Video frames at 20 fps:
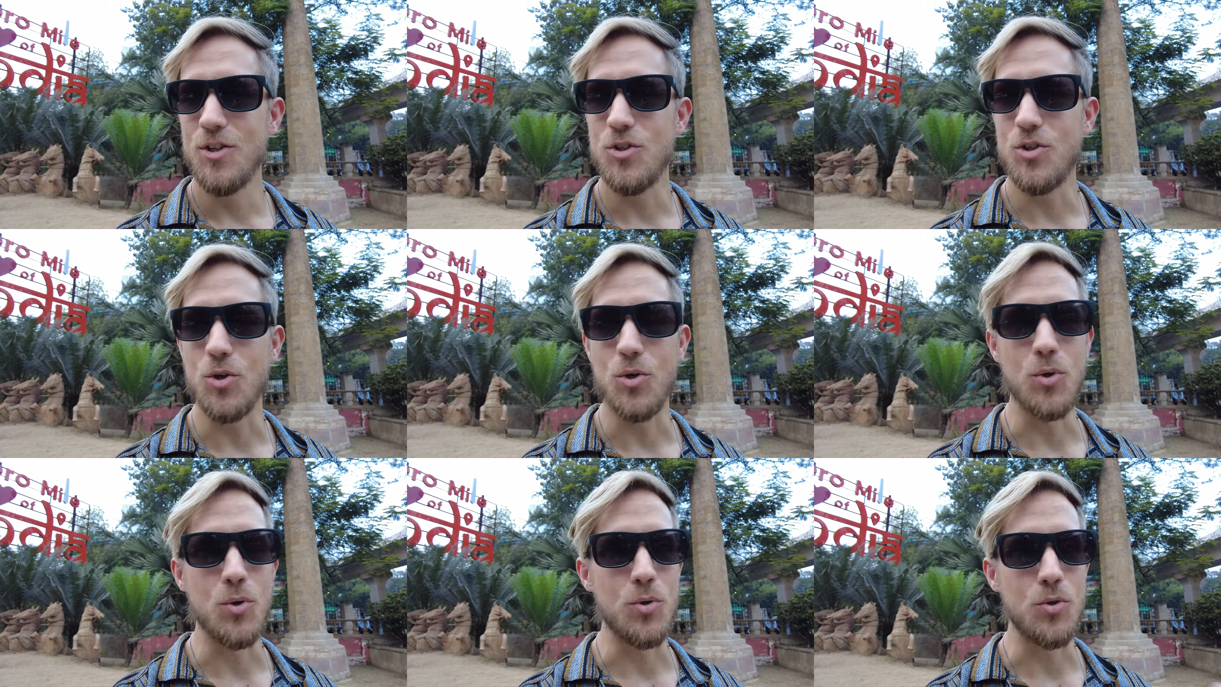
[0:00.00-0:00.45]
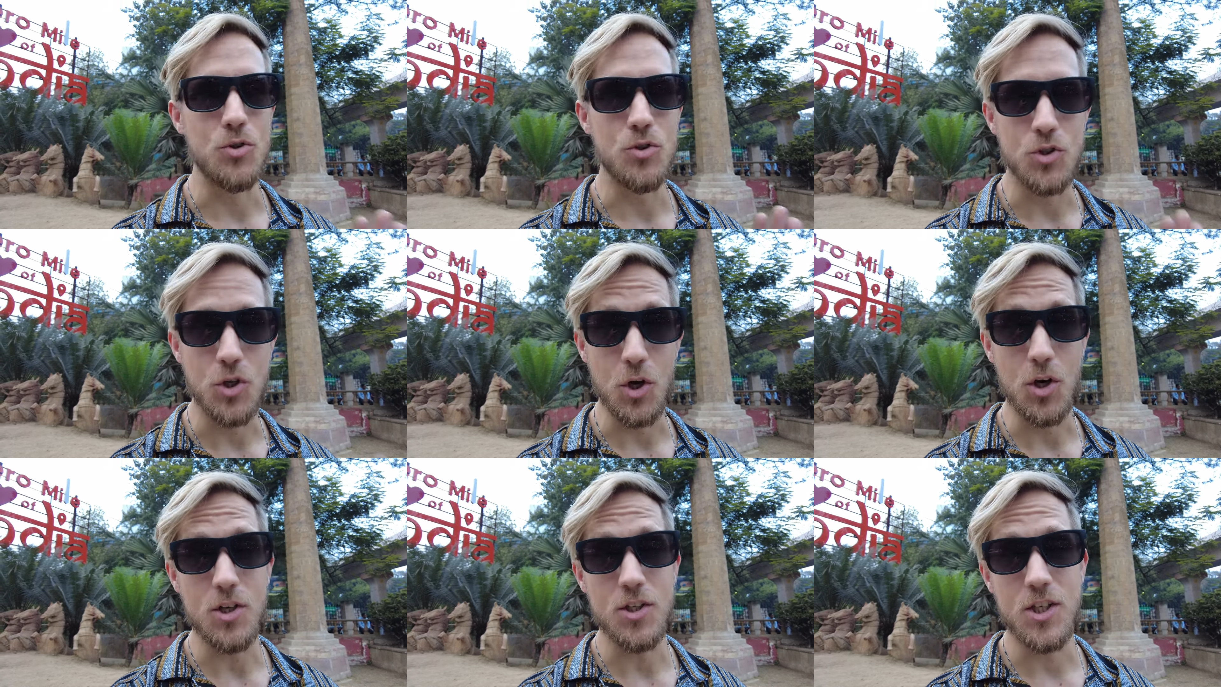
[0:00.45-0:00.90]
to
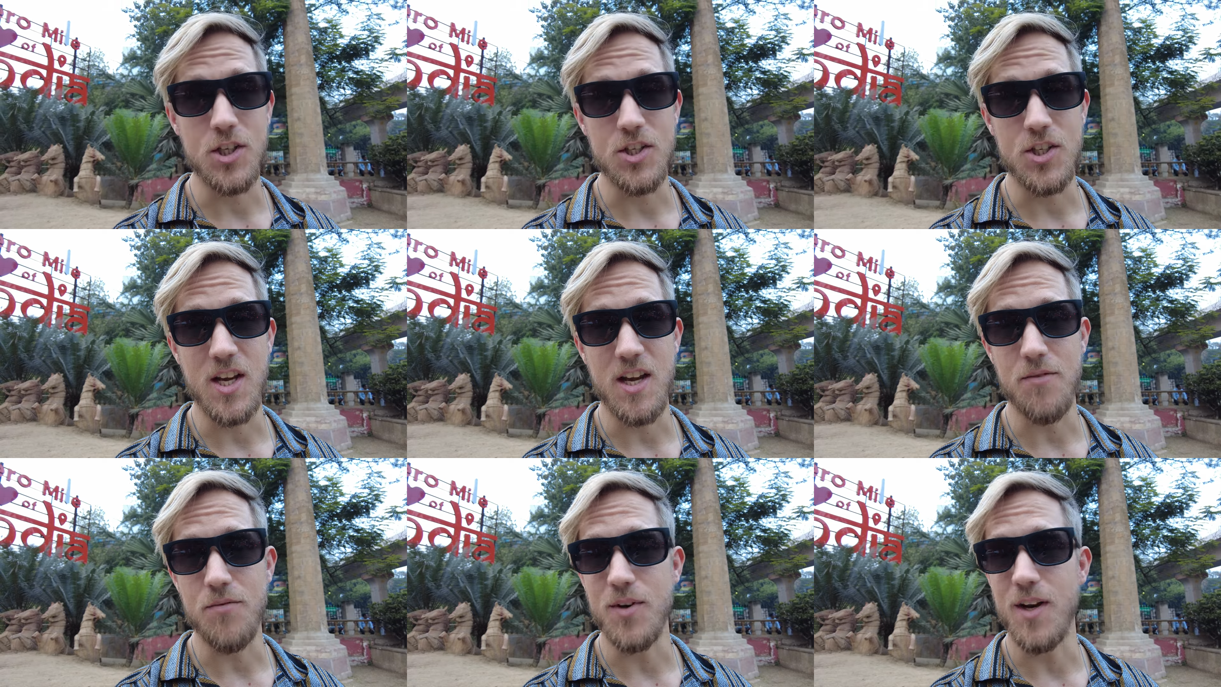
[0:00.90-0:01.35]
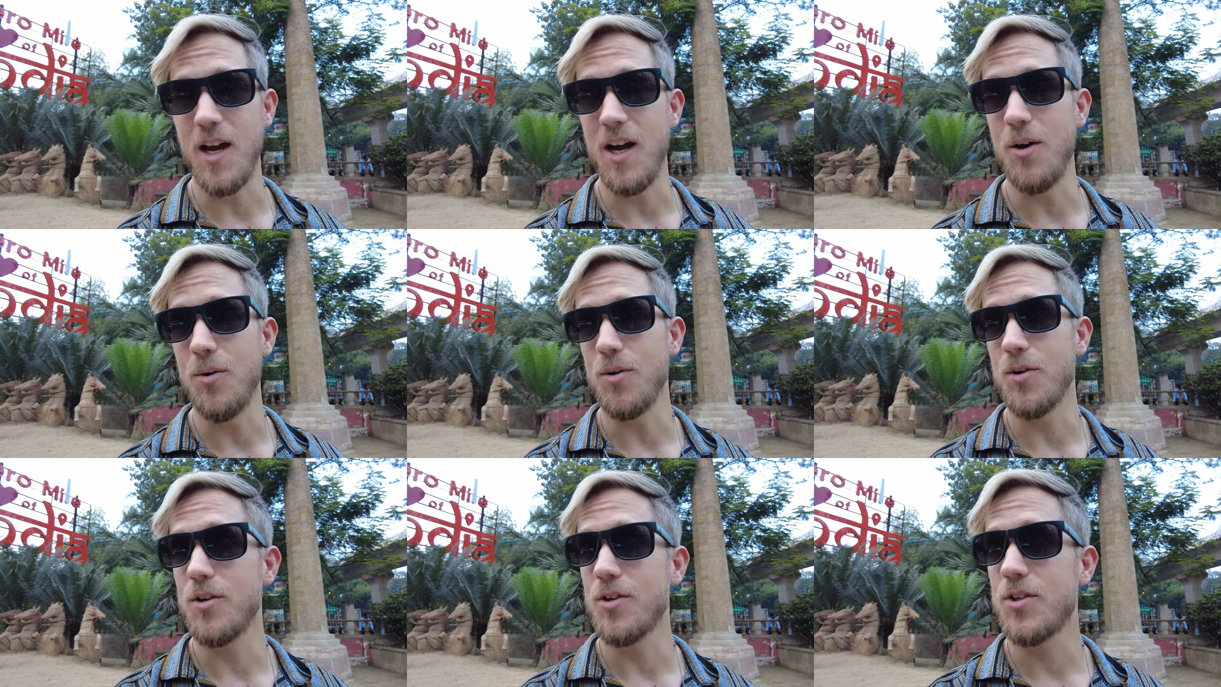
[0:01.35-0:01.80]
37
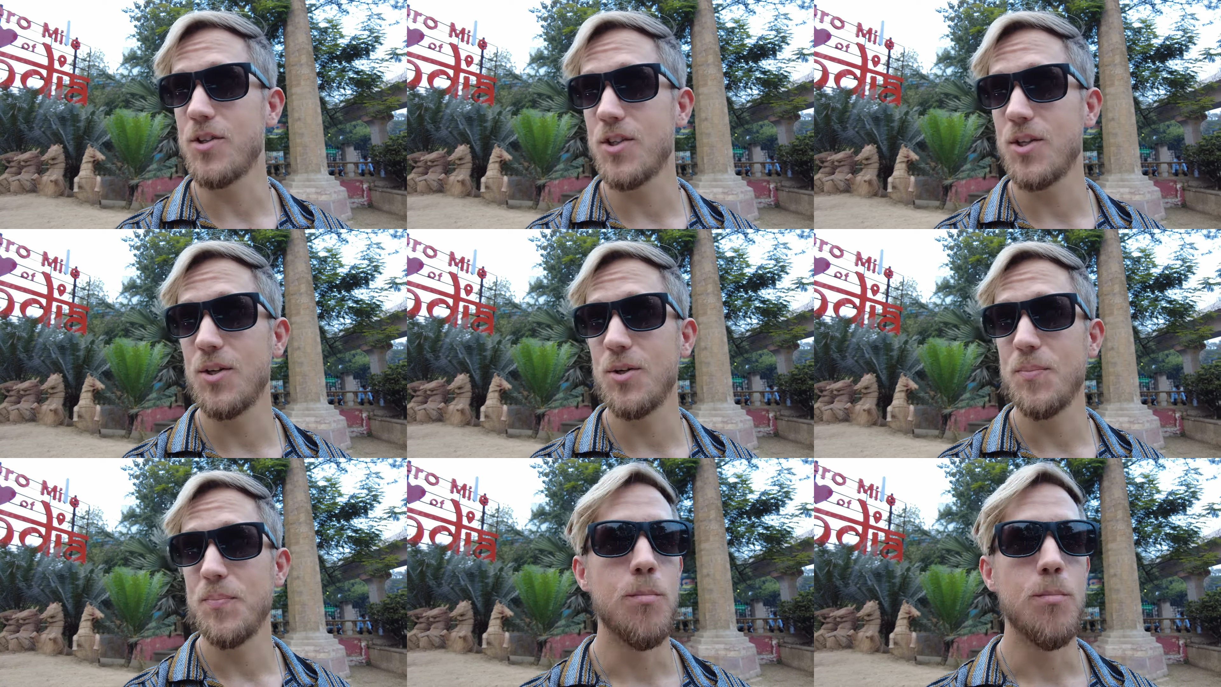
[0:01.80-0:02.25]
hours.